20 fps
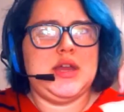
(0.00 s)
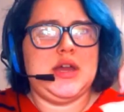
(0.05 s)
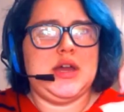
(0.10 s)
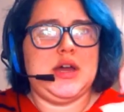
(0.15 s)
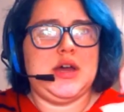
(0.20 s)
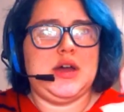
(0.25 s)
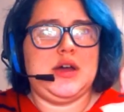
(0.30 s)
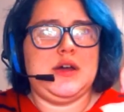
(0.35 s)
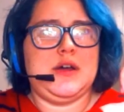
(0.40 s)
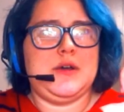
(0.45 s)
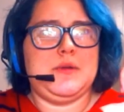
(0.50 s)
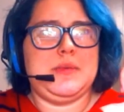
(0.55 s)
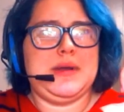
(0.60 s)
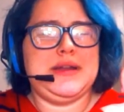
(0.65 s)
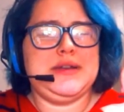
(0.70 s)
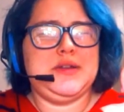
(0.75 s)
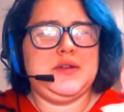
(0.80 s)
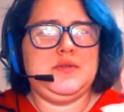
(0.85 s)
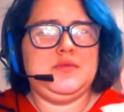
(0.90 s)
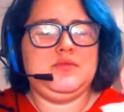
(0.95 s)
I
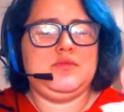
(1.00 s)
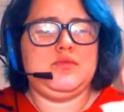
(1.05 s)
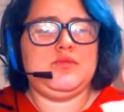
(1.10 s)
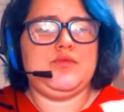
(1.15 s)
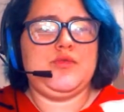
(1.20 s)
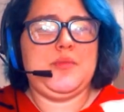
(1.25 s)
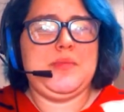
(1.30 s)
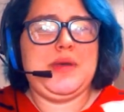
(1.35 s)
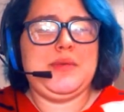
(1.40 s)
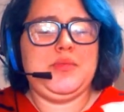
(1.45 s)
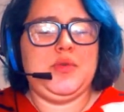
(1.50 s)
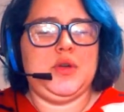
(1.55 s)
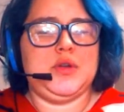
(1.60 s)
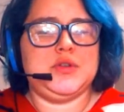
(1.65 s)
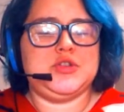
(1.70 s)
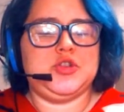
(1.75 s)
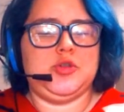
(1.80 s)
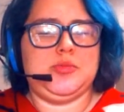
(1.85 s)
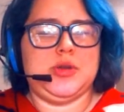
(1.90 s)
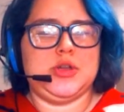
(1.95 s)
don't remember
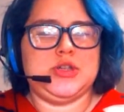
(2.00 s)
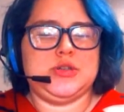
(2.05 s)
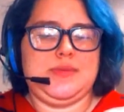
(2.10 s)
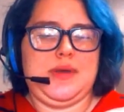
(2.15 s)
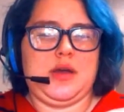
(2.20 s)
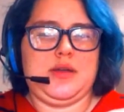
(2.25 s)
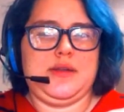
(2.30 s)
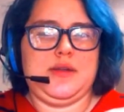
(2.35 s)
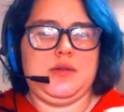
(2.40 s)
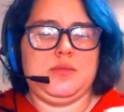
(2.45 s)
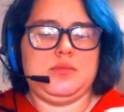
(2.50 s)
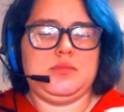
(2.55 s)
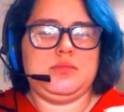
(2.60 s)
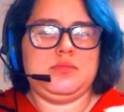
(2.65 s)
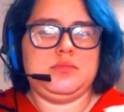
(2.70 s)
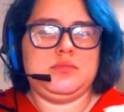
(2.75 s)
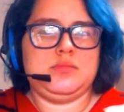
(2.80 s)
too much about him.